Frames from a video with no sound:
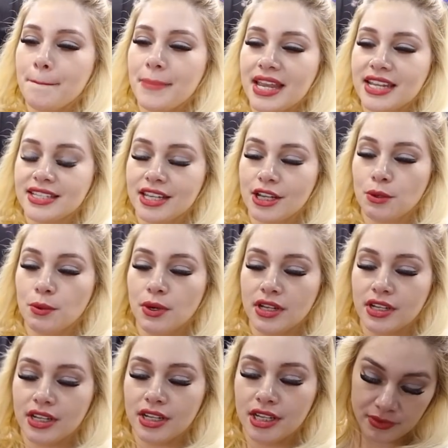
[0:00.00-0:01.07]
basic
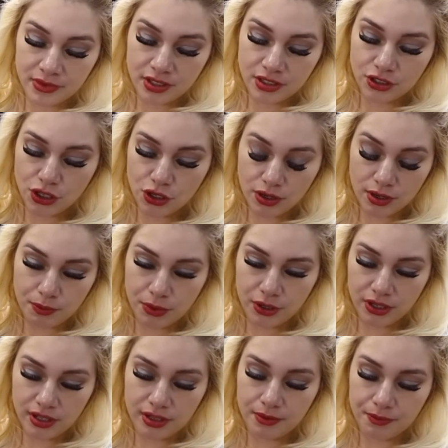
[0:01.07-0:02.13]
one, so you can
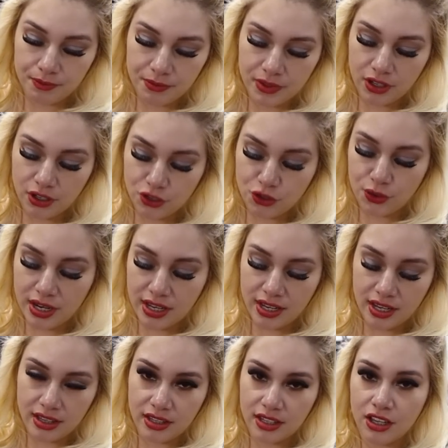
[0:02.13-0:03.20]
put a drink
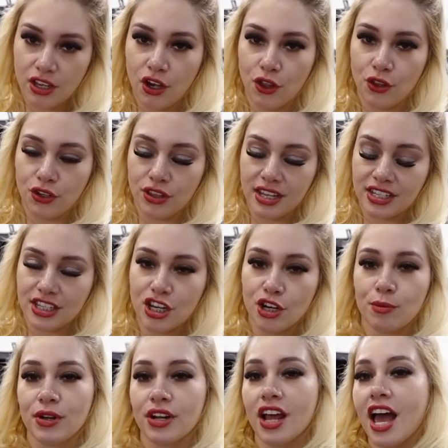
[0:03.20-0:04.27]
and other things here,
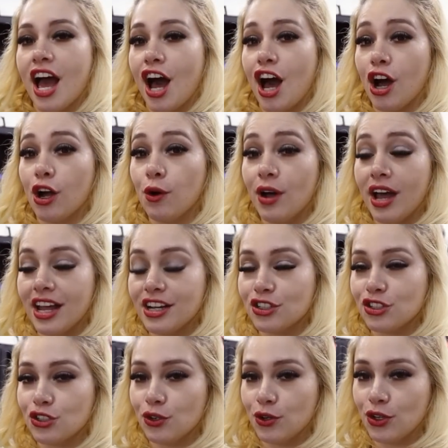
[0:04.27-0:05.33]
but I'll go ahead
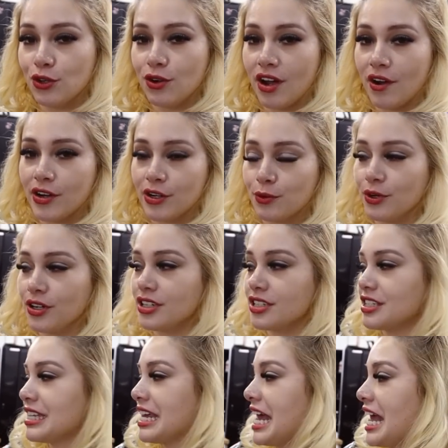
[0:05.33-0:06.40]
and show you how it
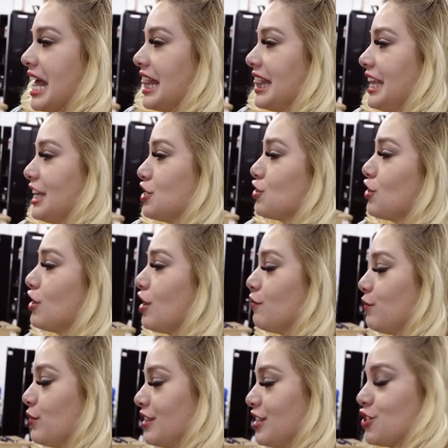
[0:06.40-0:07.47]
works. Let's start
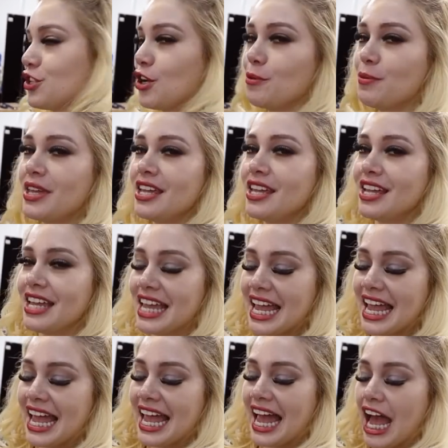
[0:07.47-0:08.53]
off with the Shelby.
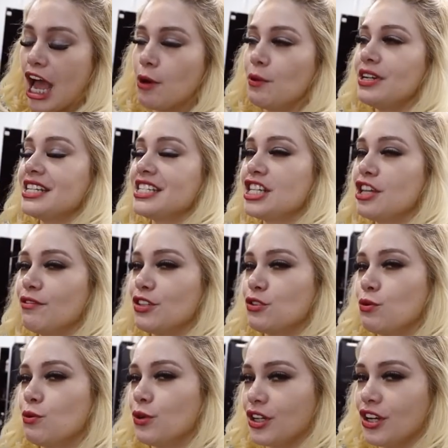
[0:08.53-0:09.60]
I want to see if this
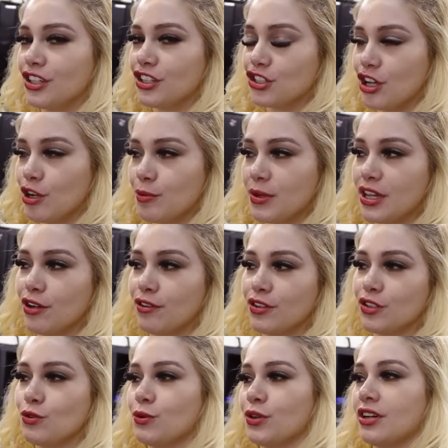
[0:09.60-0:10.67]
will work on the Shelby or
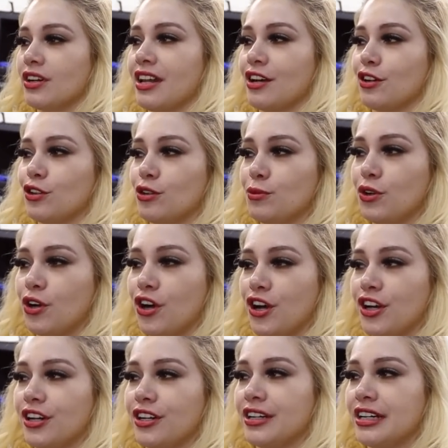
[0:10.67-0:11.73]
this will work on like a normal
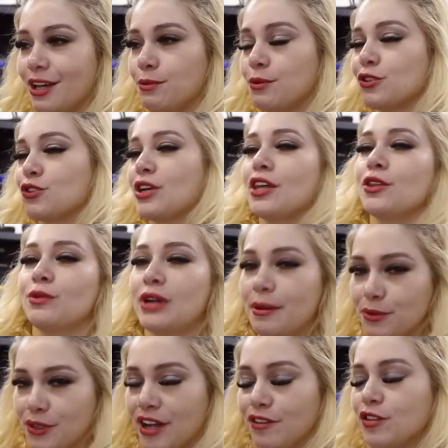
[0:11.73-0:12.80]
car. We'll try the
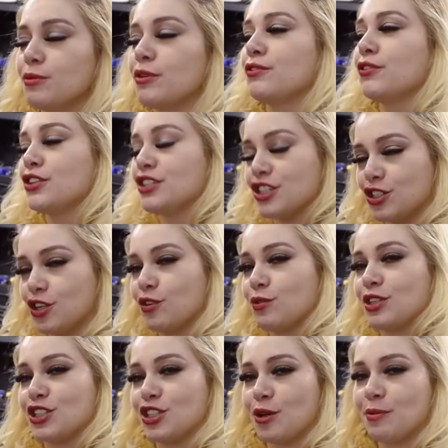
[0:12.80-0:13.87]
Raptor after, but first let's start with
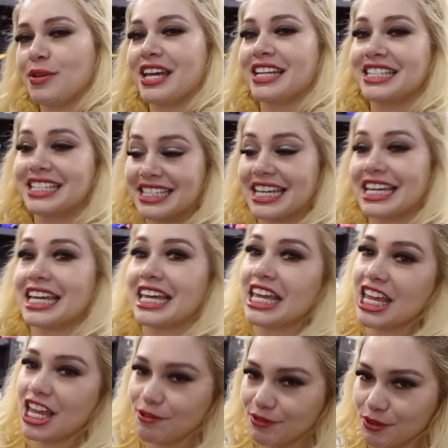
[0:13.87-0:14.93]
the Shelby and see
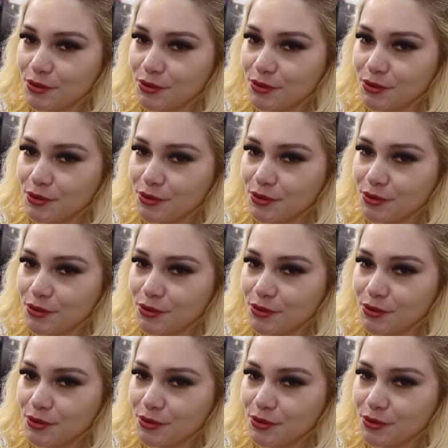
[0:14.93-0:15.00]
if it